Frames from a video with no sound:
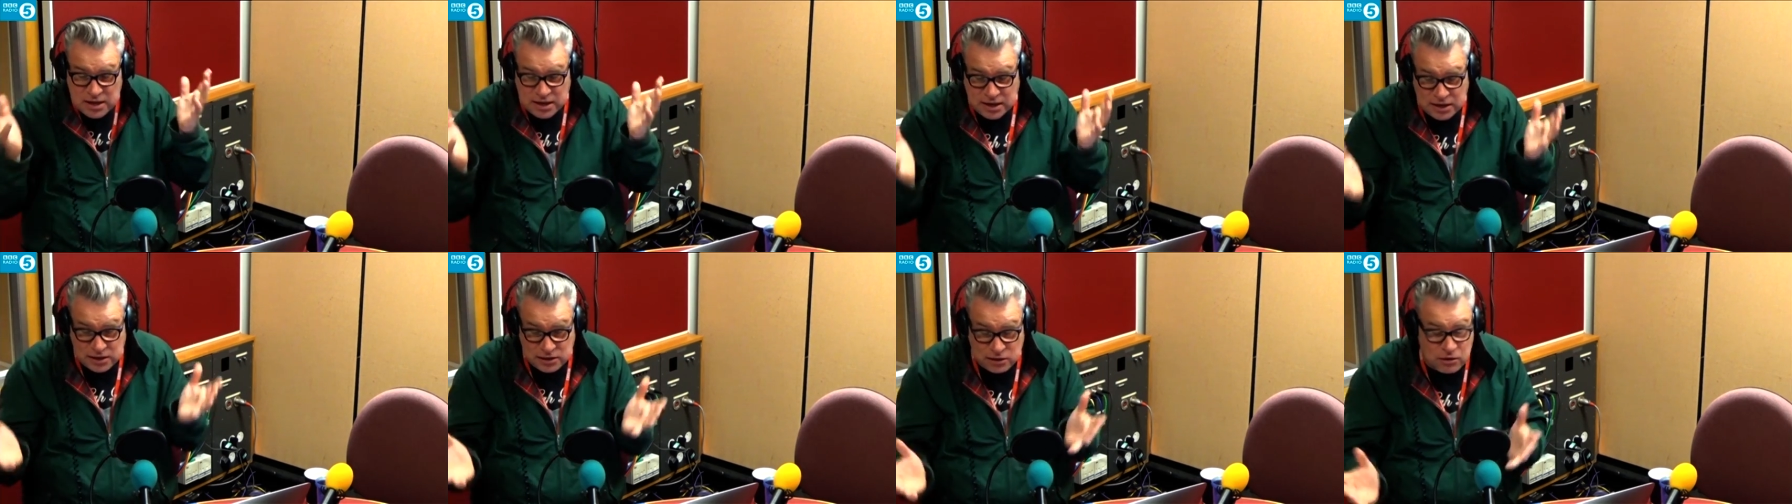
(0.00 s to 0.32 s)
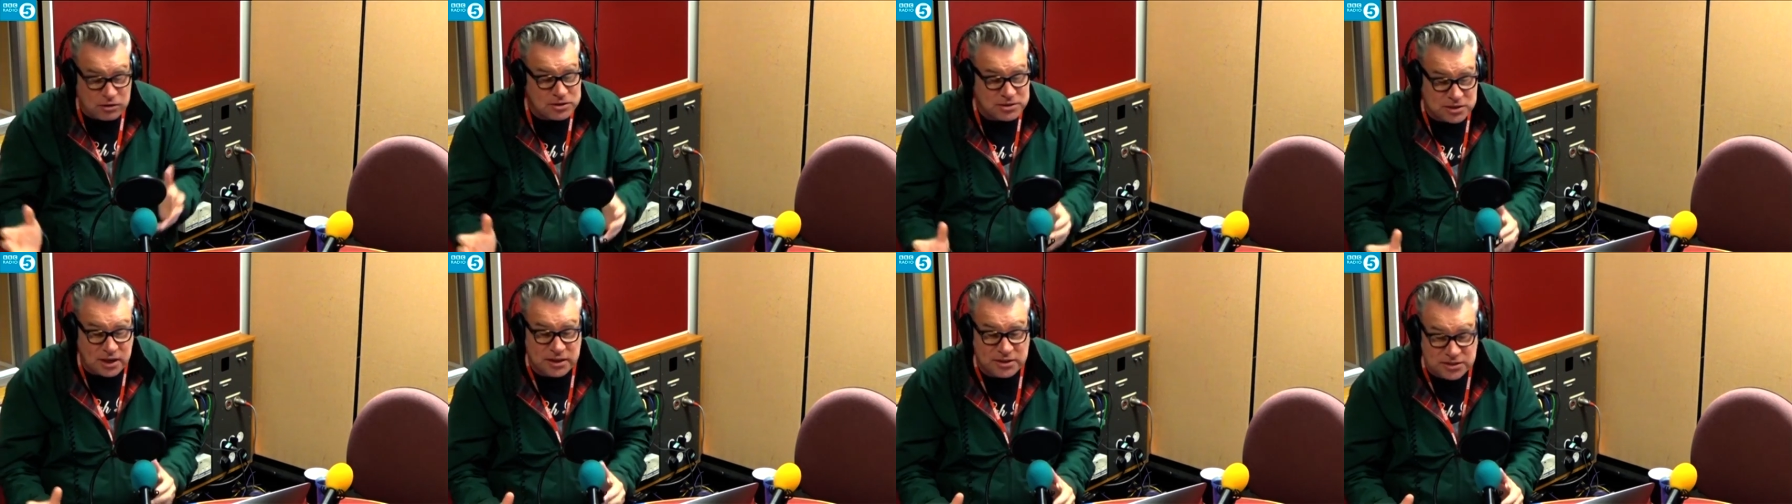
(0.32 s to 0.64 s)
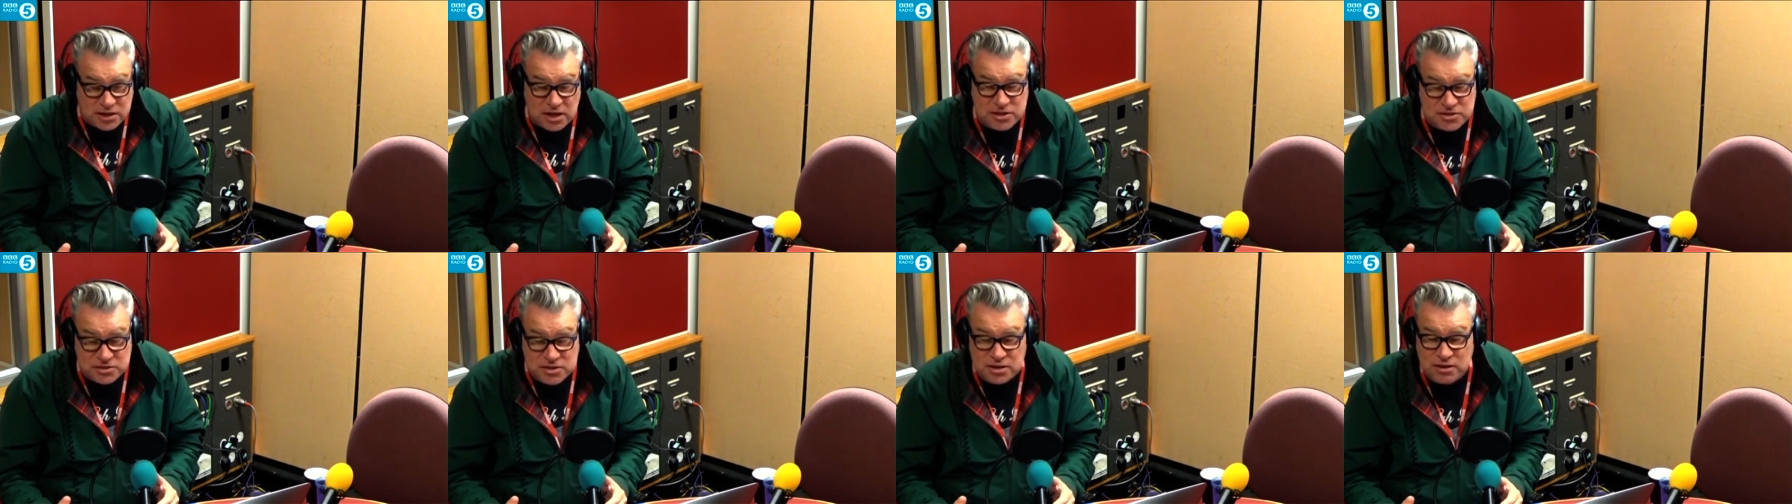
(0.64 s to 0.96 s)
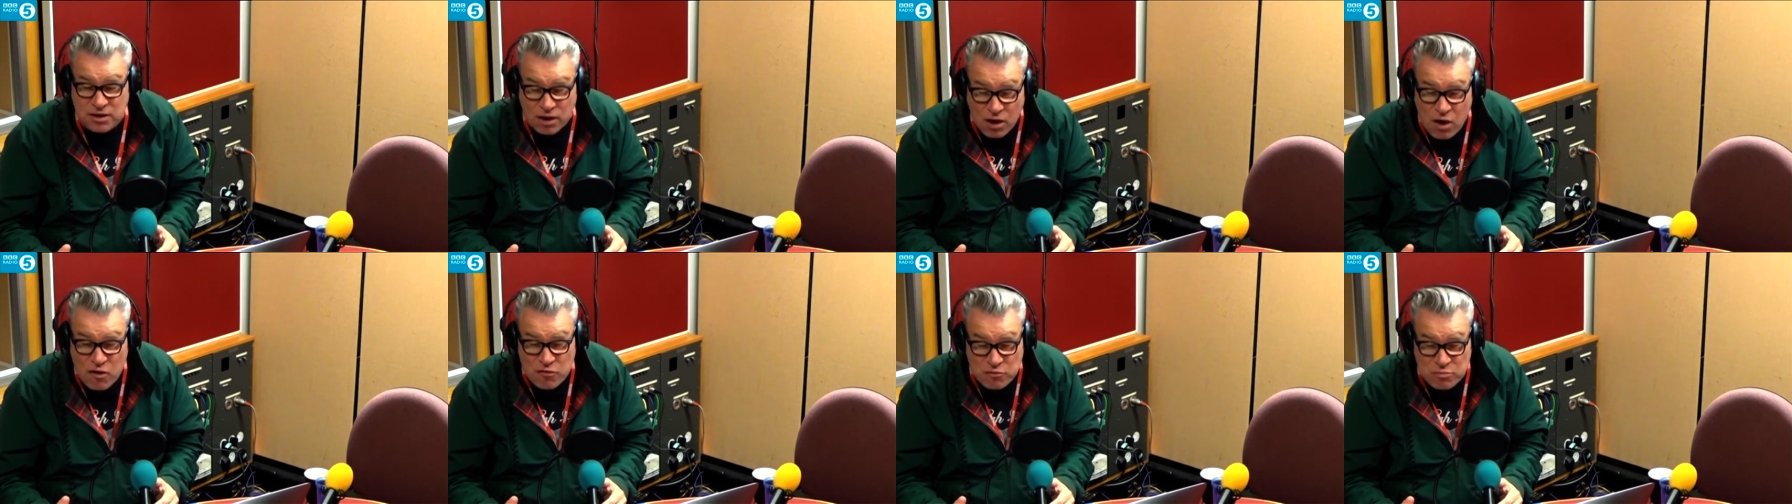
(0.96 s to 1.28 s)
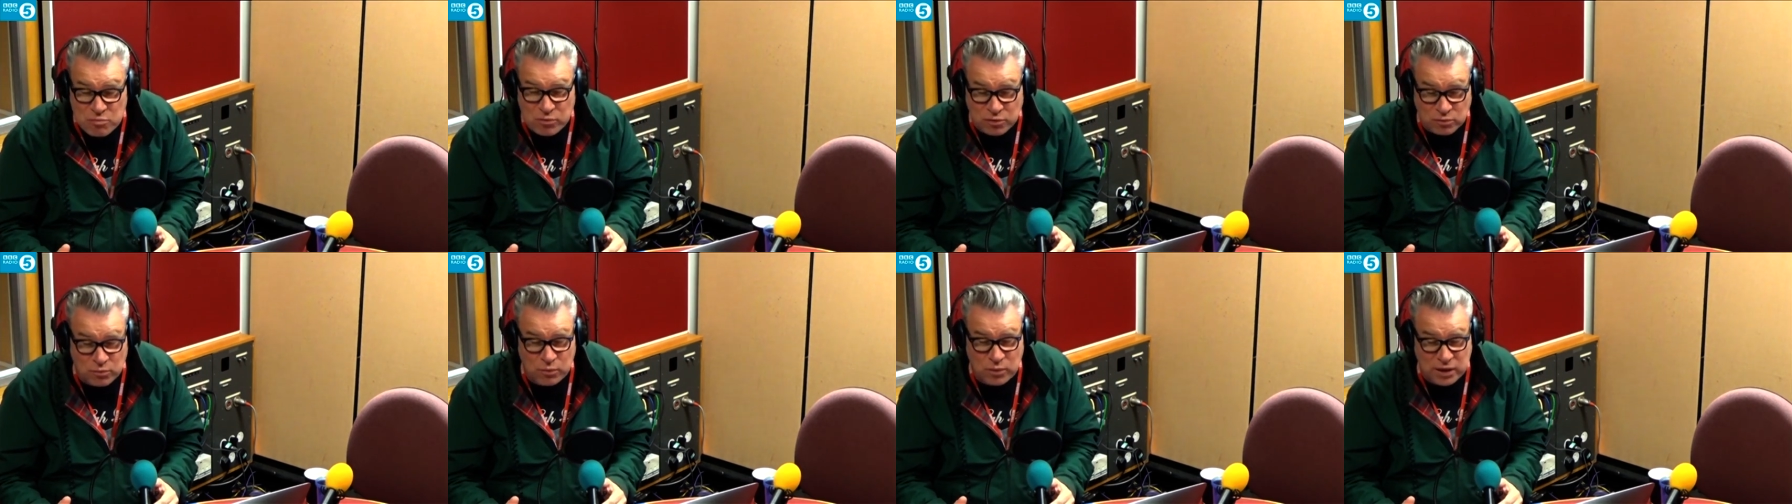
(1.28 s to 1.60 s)
he looks like Dustin
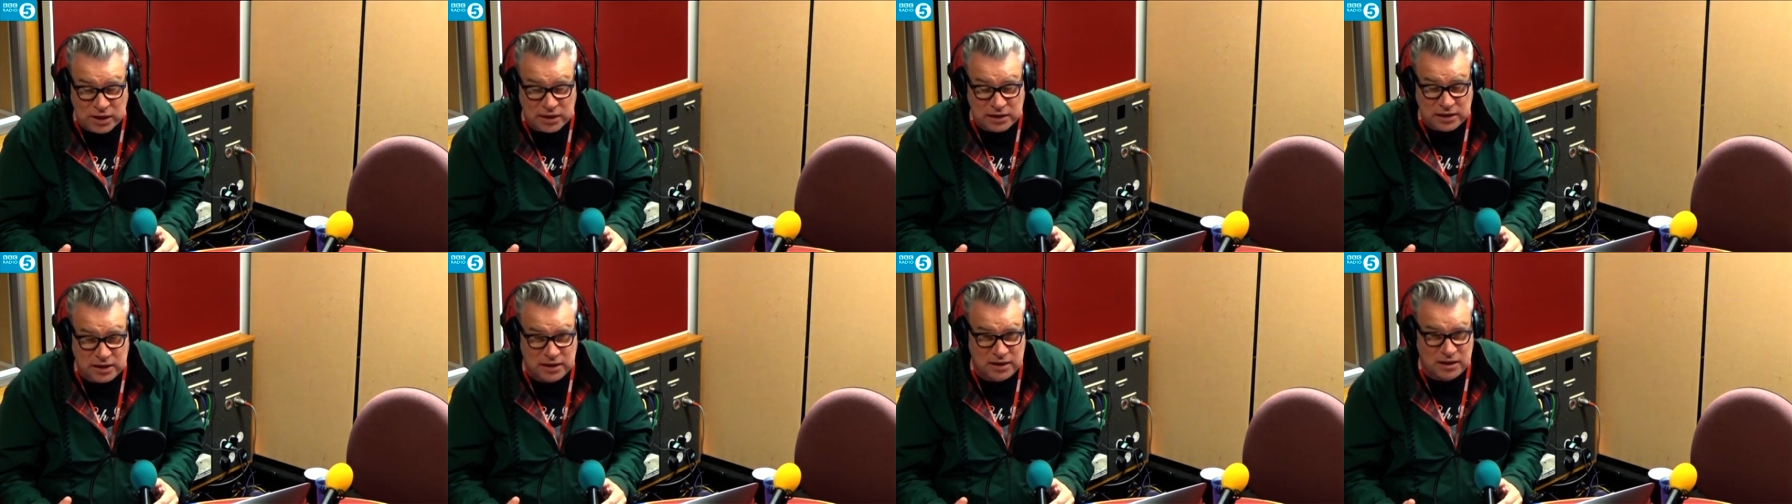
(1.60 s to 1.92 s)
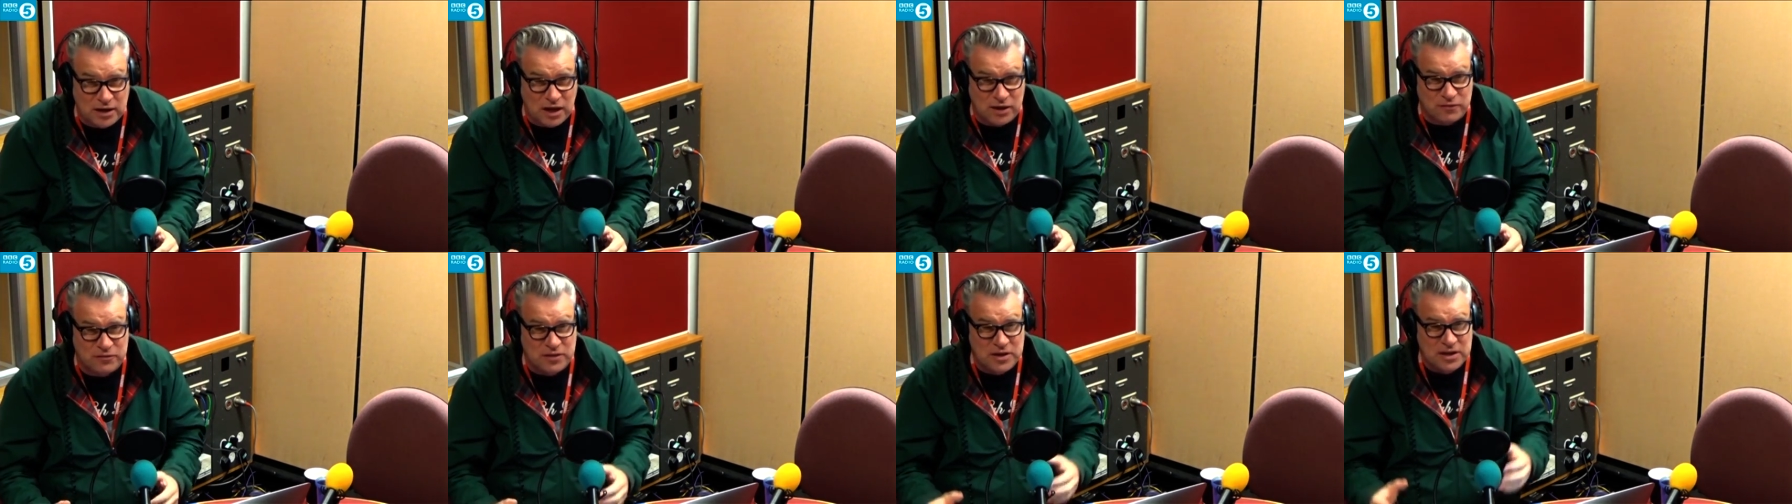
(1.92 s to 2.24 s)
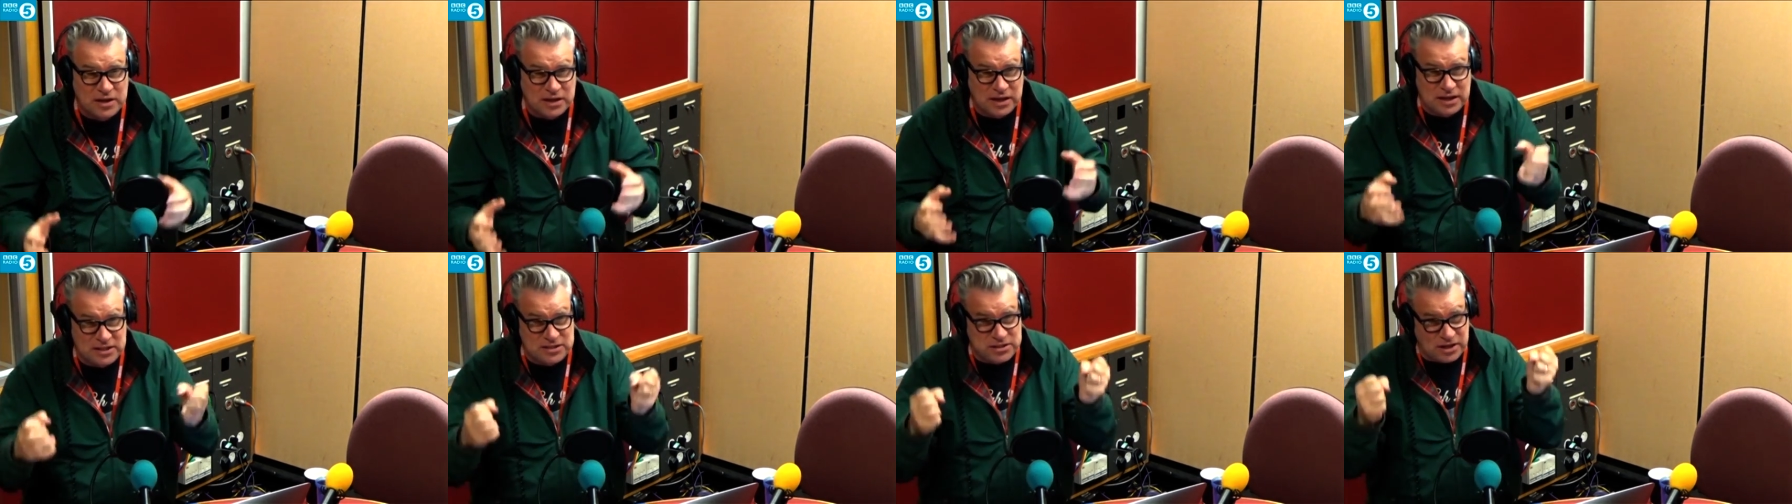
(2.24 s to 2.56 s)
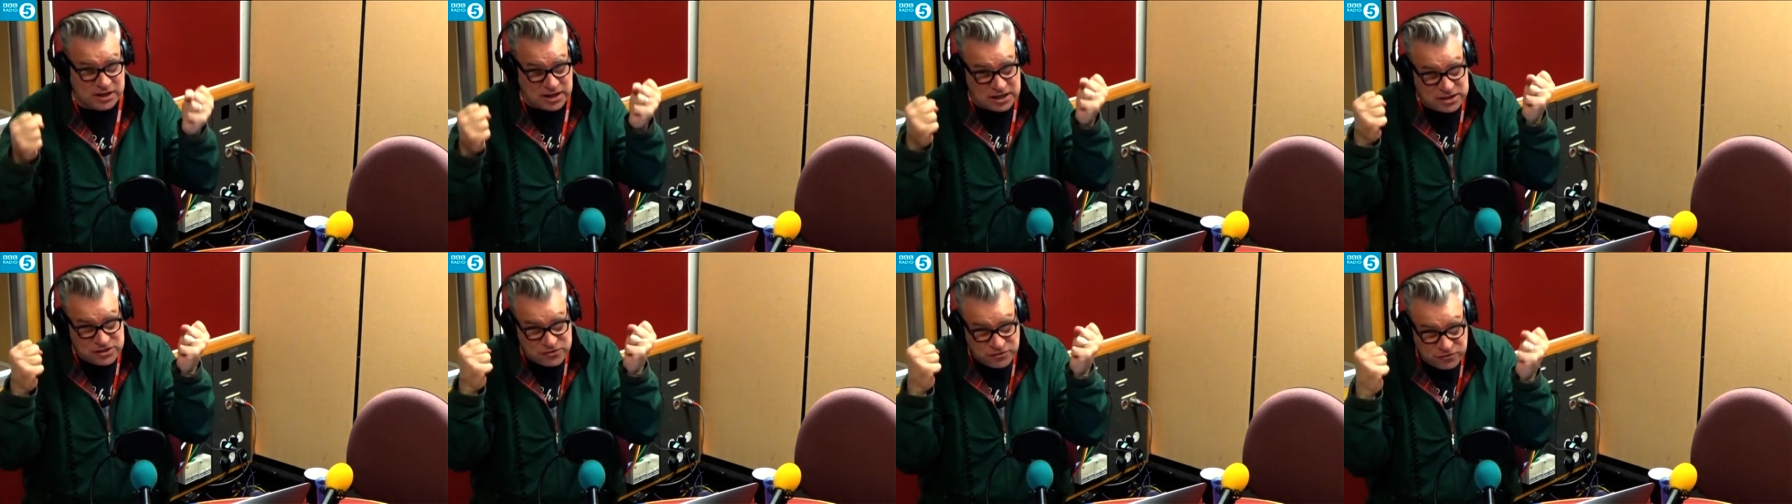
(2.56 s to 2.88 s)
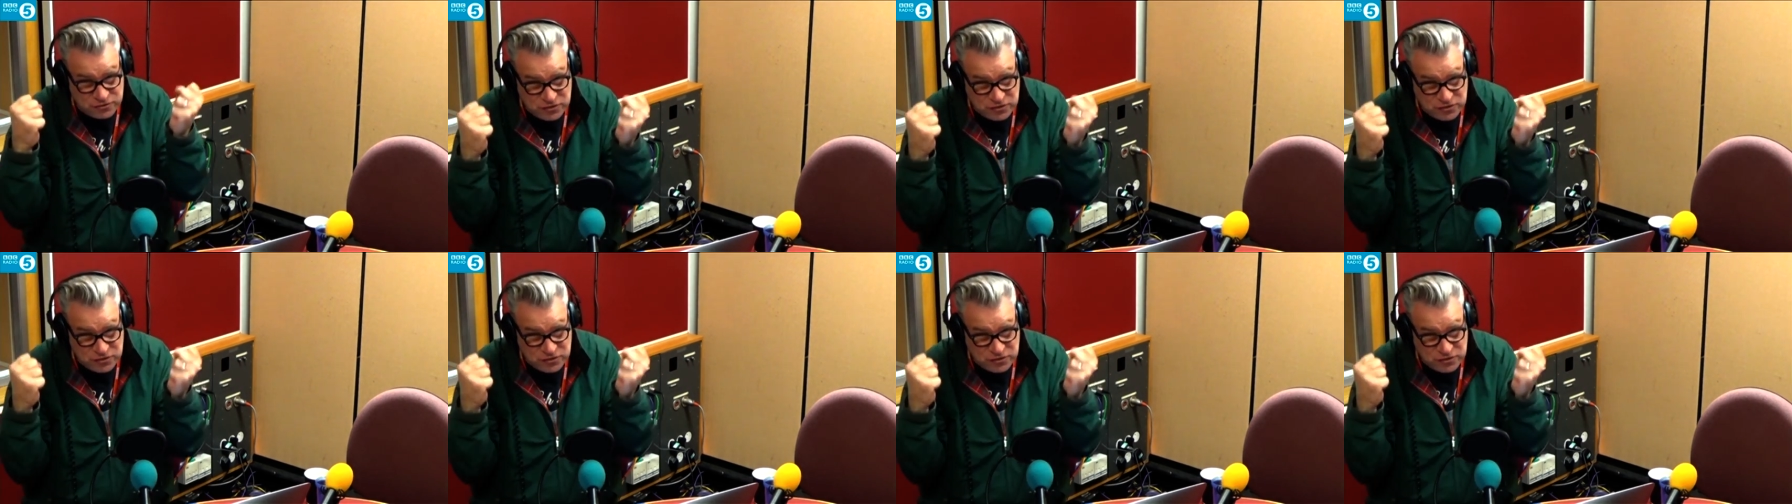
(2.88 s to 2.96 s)
Hoffman weirdly enough he's like he's